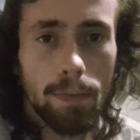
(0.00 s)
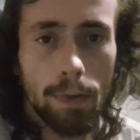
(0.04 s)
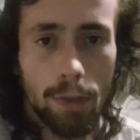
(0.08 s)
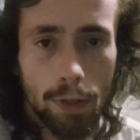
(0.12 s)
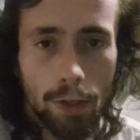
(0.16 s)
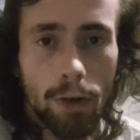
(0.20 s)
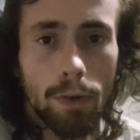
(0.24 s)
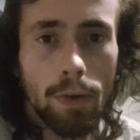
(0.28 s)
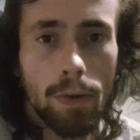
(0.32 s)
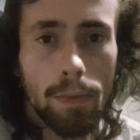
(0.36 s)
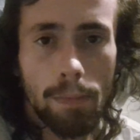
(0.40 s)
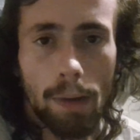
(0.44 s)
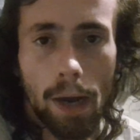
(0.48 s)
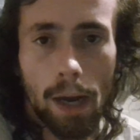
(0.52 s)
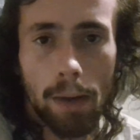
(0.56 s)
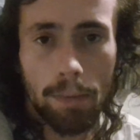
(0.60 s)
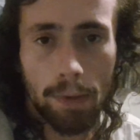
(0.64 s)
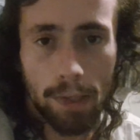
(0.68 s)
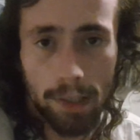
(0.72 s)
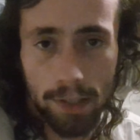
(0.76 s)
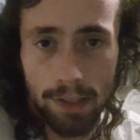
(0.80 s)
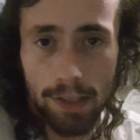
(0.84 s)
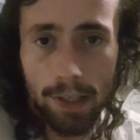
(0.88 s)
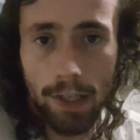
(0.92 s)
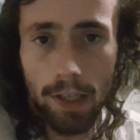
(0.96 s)
doing by
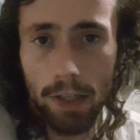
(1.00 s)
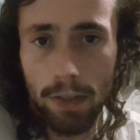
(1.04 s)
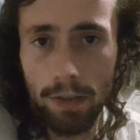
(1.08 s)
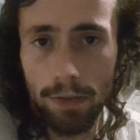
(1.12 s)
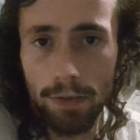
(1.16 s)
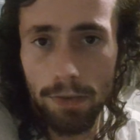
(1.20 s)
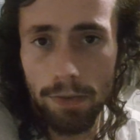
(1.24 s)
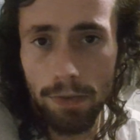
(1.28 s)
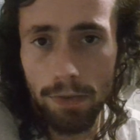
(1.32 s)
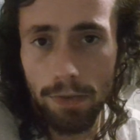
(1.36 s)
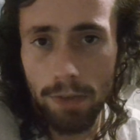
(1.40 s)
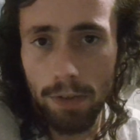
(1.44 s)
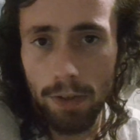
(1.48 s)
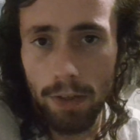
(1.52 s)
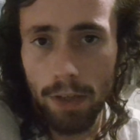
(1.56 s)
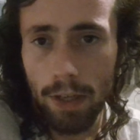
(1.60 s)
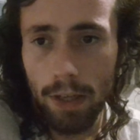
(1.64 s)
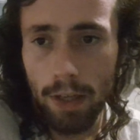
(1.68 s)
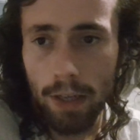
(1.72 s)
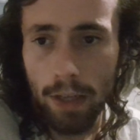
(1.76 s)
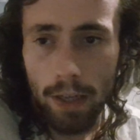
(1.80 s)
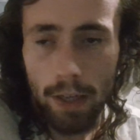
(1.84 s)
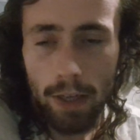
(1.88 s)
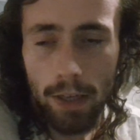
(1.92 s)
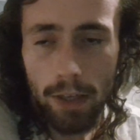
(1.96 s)
myself.
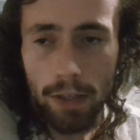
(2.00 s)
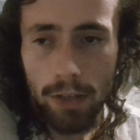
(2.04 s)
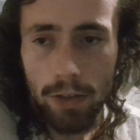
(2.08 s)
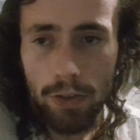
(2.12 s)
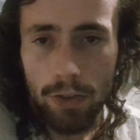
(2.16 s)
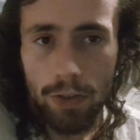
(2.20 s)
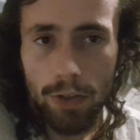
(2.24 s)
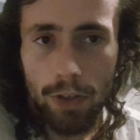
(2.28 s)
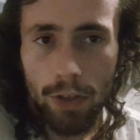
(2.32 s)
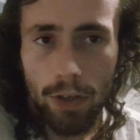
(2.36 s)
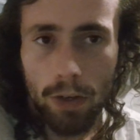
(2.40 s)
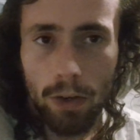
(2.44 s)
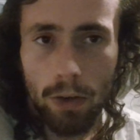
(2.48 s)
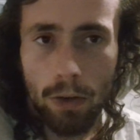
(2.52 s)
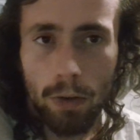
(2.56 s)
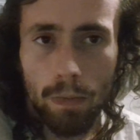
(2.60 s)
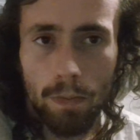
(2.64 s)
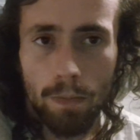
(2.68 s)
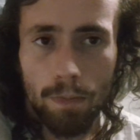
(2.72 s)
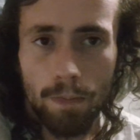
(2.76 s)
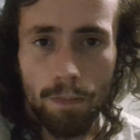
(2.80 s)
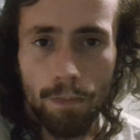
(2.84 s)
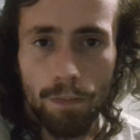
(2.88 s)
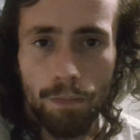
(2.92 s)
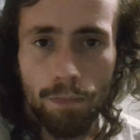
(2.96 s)
So
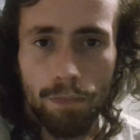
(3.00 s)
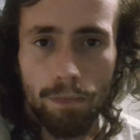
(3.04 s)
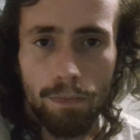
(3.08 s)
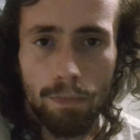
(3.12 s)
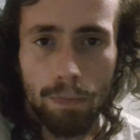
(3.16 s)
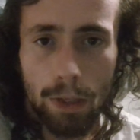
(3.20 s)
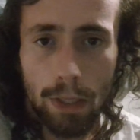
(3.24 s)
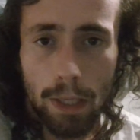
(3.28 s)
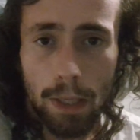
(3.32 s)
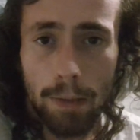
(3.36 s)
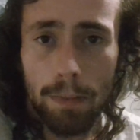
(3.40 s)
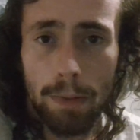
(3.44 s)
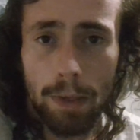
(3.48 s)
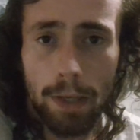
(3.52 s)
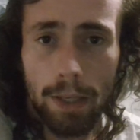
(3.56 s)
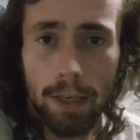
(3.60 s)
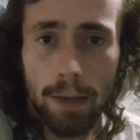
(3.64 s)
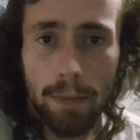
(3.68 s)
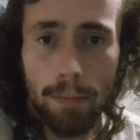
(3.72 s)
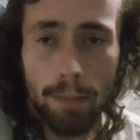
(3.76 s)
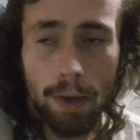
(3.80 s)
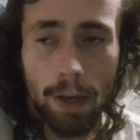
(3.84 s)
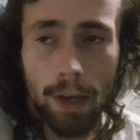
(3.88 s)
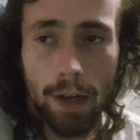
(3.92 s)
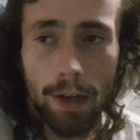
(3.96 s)
that played a
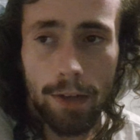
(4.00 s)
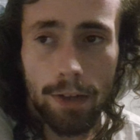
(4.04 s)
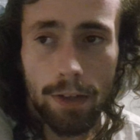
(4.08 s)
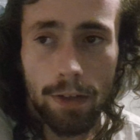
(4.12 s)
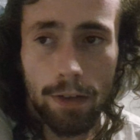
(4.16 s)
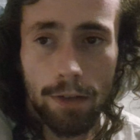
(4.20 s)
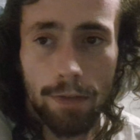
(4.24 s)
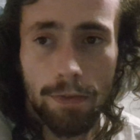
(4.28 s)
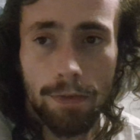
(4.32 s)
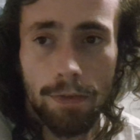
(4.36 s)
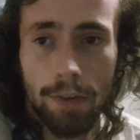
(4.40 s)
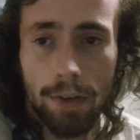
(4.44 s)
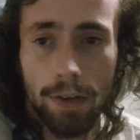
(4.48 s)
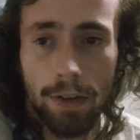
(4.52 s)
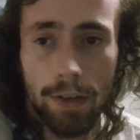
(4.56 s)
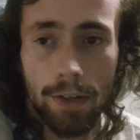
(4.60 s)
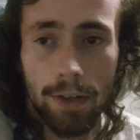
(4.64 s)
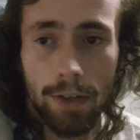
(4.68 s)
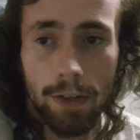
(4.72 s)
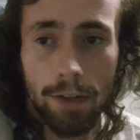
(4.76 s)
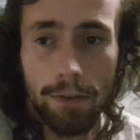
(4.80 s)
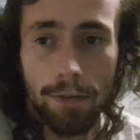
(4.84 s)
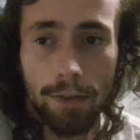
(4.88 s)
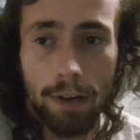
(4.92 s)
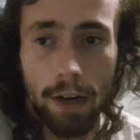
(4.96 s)
major,
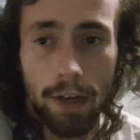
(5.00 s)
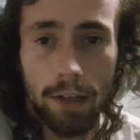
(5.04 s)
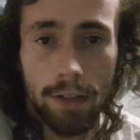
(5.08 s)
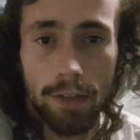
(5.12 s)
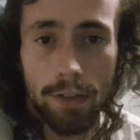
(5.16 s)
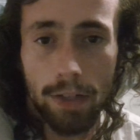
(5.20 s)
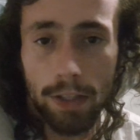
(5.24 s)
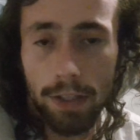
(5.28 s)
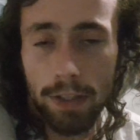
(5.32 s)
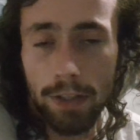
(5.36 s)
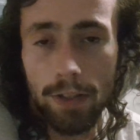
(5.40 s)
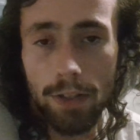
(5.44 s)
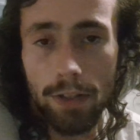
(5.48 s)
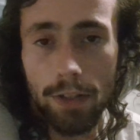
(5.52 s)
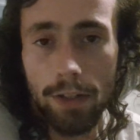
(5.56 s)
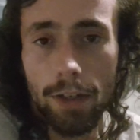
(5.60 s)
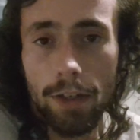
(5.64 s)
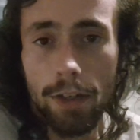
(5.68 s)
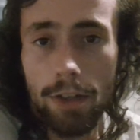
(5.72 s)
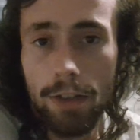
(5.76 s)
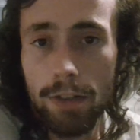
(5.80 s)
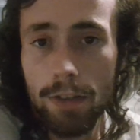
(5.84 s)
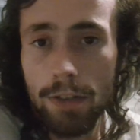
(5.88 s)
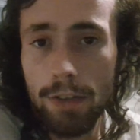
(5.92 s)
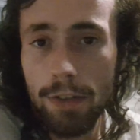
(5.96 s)
factor into
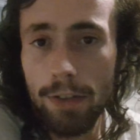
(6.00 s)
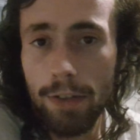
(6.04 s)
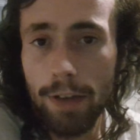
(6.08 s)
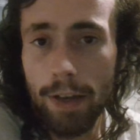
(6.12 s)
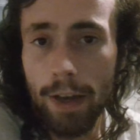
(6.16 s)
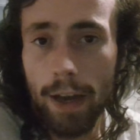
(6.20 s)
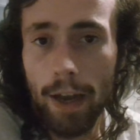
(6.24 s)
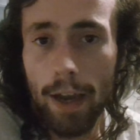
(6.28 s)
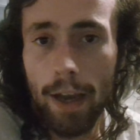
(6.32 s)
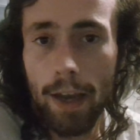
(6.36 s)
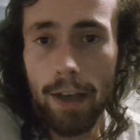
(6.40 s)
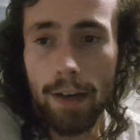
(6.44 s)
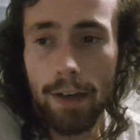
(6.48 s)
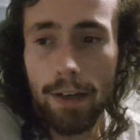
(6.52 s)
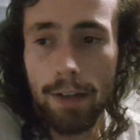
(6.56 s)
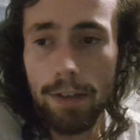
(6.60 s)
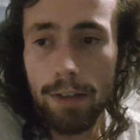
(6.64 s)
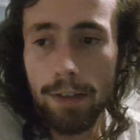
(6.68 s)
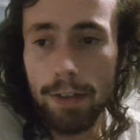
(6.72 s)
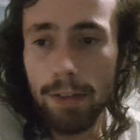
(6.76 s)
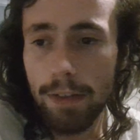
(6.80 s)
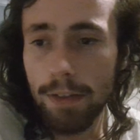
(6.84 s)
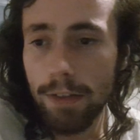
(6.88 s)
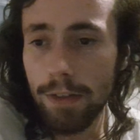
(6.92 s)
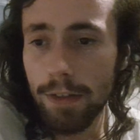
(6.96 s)
those,
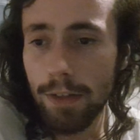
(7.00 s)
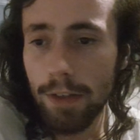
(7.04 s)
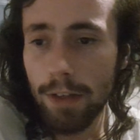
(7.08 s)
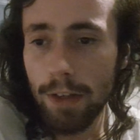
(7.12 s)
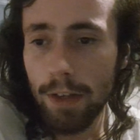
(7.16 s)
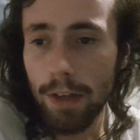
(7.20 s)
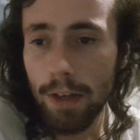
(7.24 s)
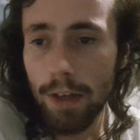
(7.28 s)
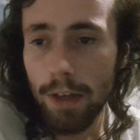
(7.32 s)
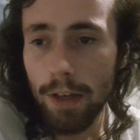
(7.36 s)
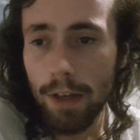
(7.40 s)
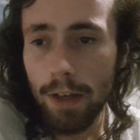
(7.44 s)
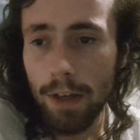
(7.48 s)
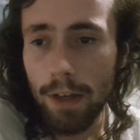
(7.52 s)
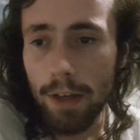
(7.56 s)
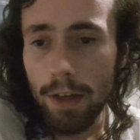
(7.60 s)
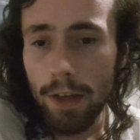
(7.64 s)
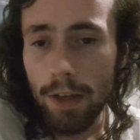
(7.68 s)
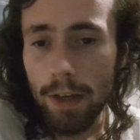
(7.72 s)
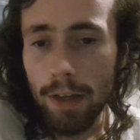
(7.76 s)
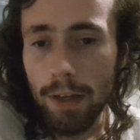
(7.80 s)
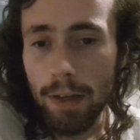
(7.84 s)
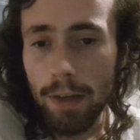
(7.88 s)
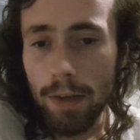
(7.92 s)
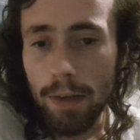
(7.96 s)
and
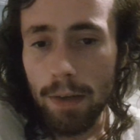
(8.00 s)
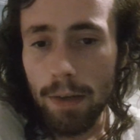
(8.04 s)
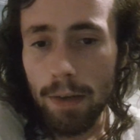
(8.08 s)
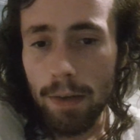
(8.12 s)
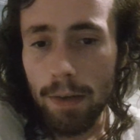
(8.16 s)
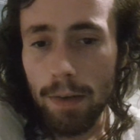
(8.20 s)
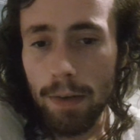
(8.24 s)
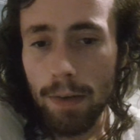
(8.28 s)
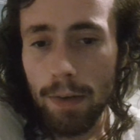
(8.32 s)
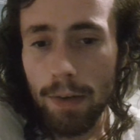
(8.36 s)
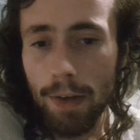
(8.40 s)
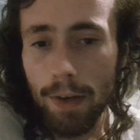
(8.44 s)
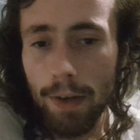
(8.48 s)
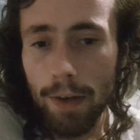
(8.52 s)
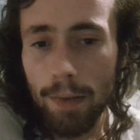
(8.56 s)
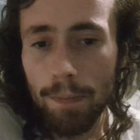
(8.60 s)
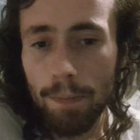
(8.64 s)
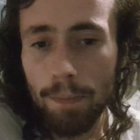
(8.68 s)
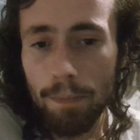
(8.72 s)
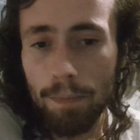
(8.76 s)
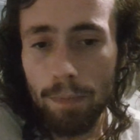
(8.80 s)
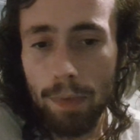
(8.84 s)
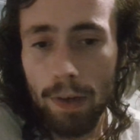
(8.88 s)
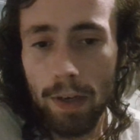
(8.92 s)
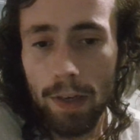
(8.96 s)
yeah,
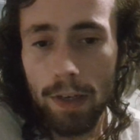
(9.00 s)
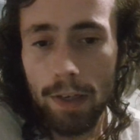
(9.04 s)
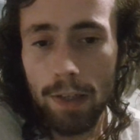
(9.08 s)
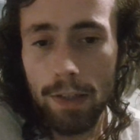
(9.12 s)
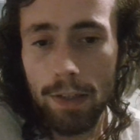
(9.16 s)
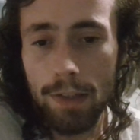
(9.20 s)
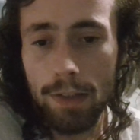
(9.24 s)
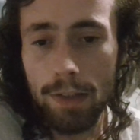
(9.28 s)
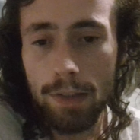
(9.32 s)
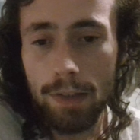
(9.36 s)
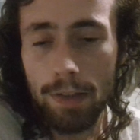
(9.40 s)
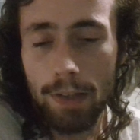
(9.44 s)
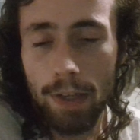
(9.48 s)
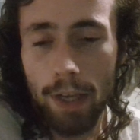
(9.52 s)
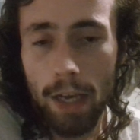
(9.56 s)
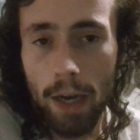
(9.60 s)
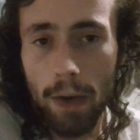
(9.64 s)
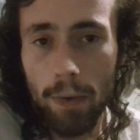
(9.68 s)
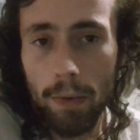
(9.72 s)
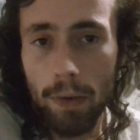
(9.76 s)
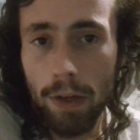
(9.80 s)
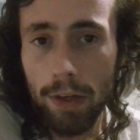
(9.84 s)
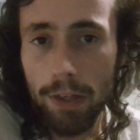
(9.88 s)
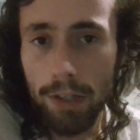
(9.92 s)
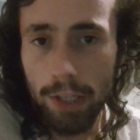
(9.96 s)
and it's
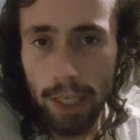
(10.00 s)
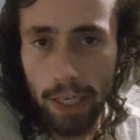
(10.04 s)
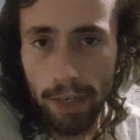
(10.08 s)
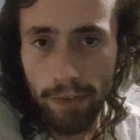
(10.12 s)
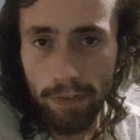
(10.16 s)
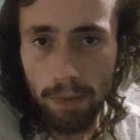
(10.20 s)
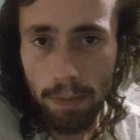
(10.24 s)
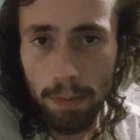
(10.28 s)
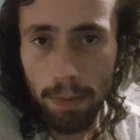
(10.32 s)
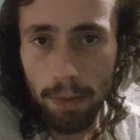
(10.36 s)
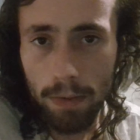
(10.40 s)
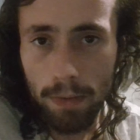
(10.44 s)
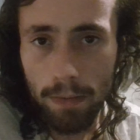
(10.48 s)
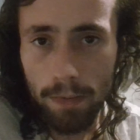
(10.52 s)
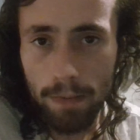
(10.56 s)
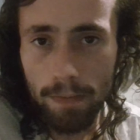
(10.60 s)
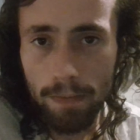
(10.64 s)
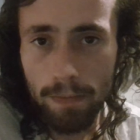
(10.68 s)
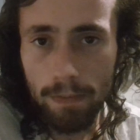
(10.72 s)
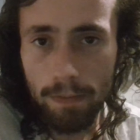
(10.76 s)
now achievable,